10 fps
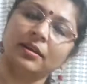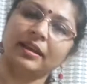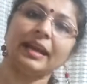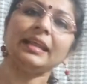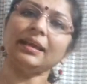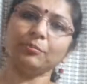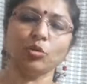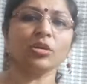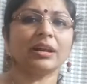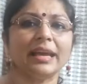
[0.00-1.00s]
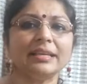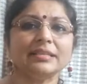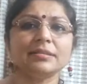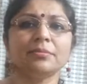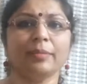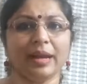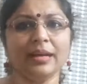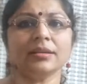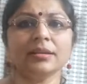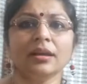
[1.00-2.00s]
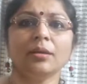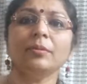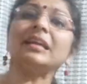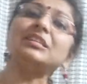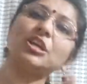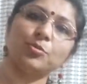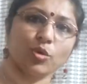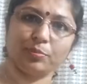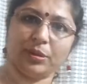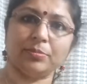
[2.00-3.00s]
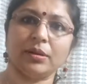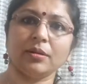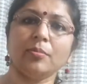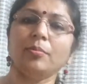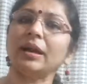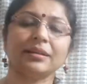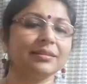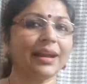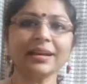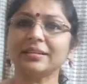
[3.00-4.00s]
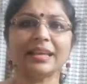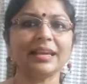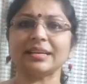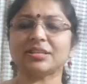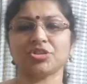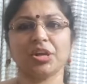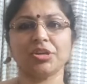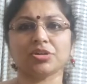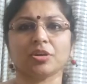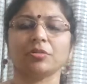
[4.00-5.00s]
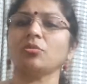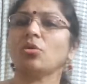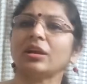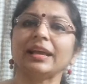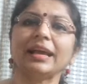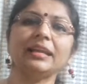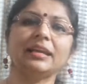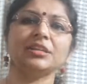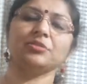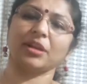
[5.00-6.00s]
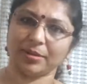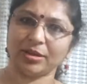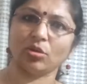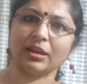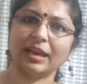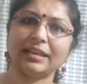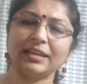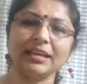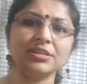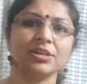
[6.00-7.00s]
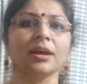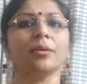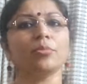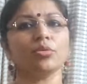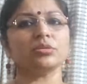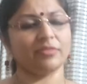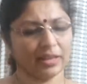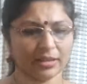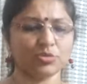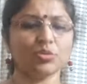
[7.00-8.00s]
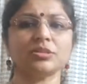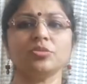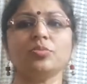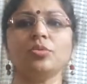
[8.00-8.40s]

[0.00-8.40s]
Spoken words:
getting more likes meant reaching more people. But that thing has changed now. Now, organic reach, when I mean organic reach, post, as soon as you